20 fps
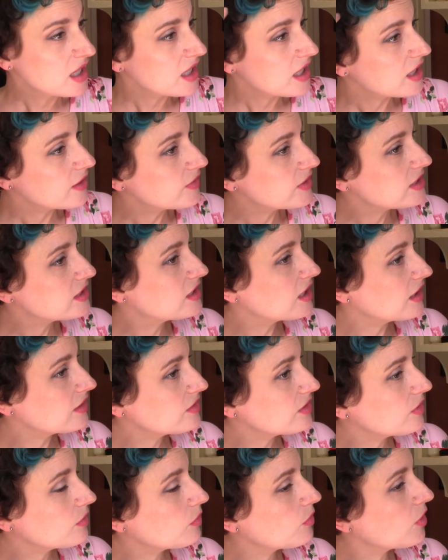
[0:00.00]
If it
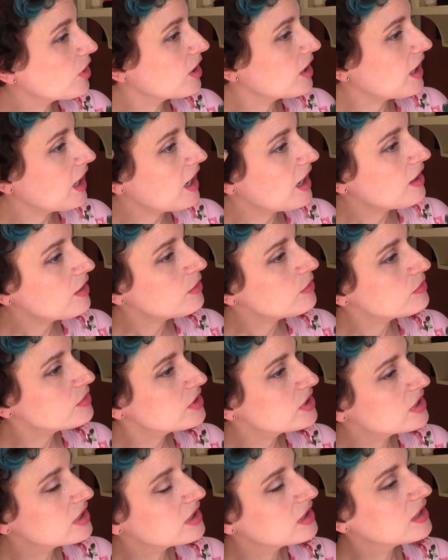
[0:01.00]
doesn't work
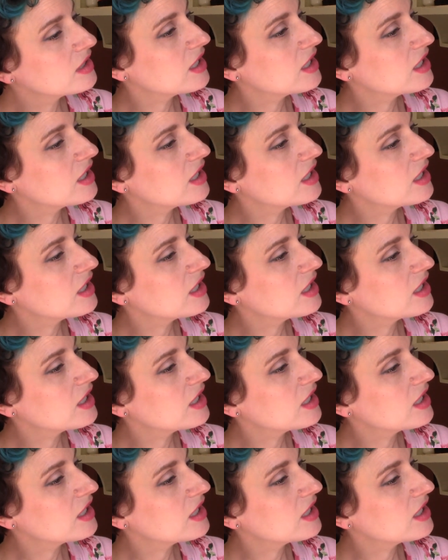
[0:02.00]
out,